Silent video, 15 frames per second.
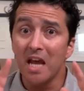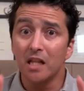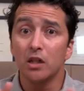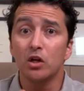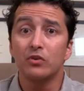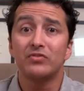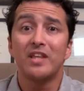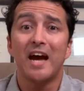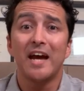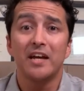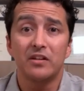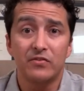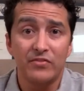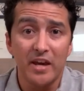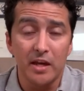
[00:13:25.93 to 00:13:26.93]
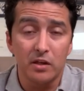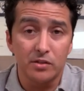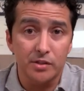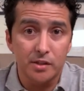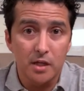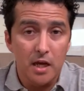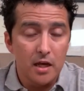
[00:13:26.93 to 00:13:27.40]
a lot of diet
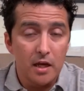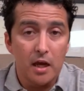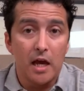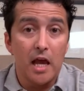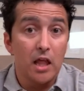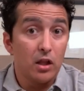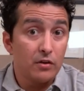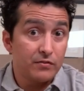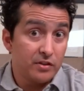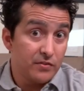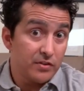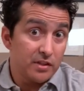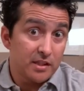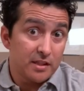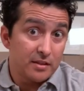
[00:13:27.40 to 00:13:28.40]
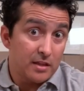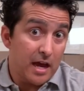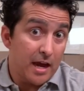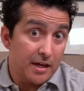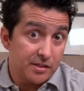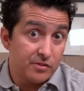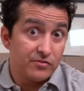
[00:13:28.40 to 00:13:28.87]
fails, uh, a lot of different
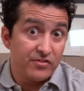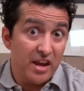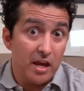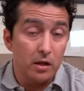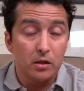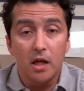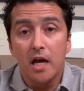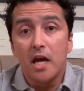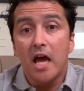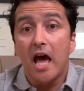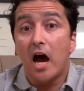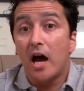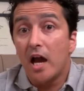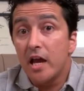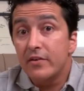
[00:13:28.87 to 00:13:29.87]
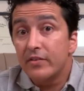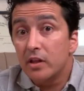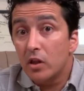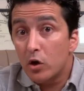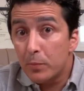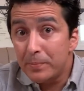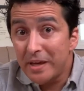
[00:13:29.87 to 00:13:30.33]
diets fail. I have a
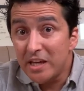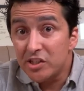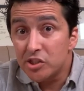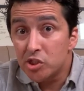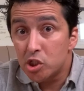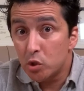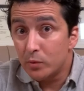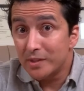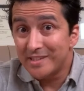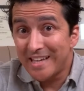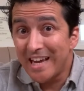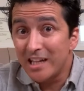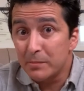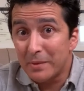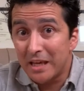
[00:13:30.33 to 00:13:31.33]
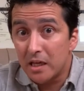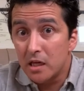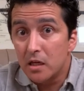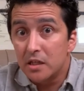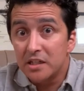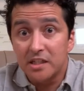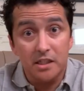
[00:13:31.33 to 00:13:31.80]
lot of patients who will tell me,
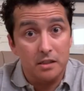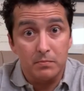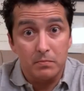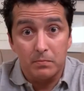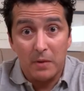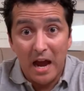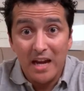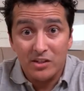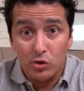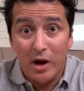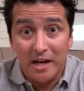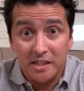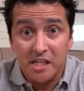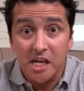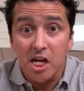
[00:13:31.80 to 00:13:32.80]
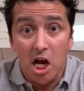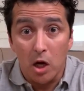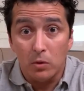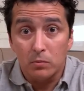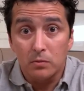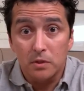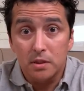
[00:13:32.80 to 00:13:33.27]
I tried
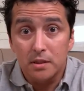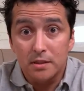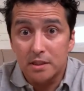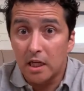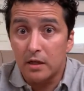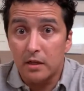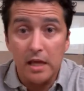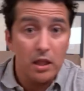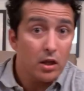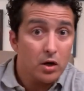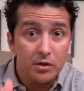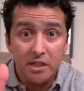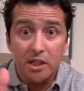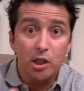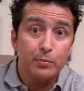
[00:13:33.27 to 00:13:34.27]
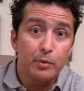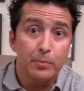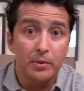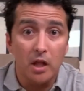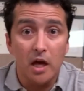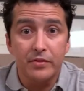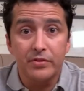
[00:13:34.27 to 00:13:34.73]
keto. So a lot of keto
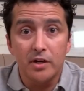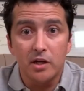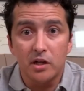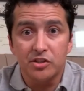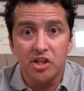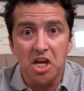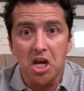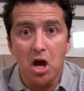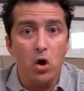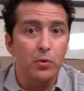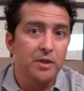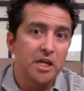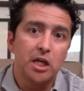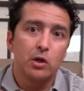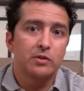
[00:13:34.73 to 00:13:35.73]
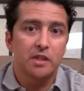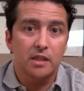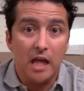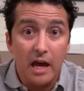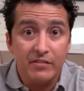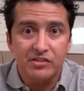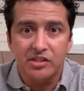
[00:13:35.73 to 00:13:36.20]
people out there, they'll say, oh, keto is a
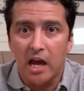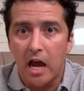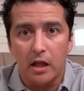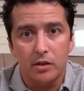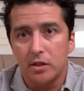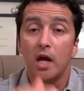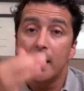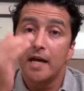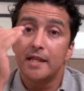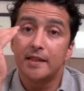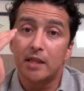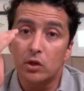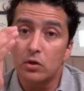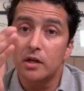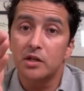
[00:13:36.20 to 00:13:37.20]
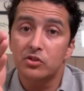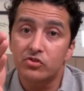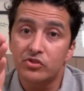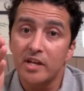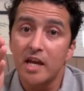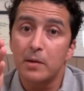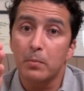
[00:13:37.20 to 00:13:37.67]
lifestyle. They don't
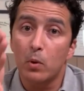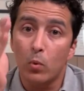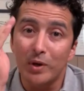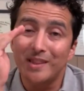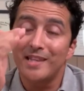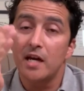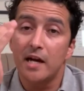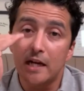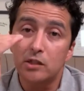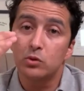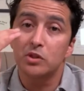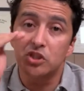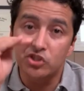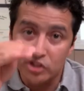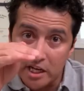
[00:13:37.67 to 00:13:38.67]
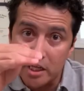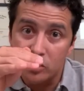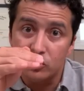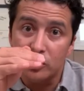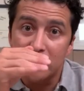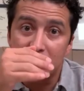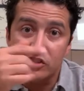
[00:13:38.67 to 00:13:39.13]
understand, but what they're actually
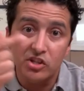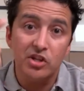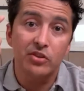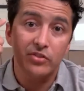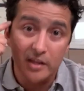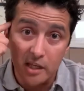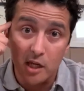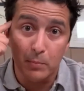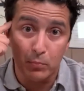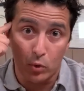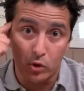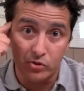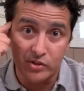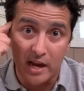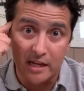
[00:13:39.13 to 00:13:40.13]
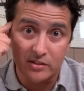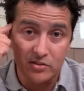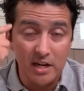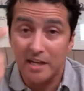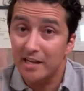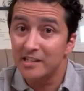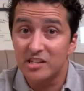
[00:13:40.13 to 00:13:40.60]
changing is their thinking
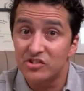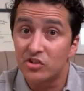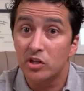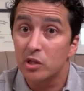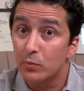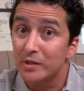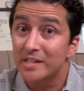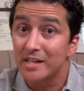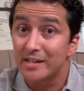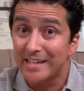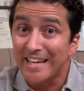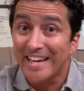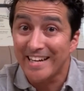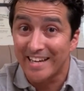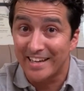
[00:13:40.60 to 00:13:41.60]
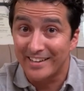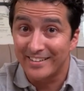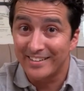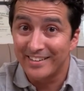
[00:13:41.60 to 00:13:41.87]
process, not necessarily what they're eating,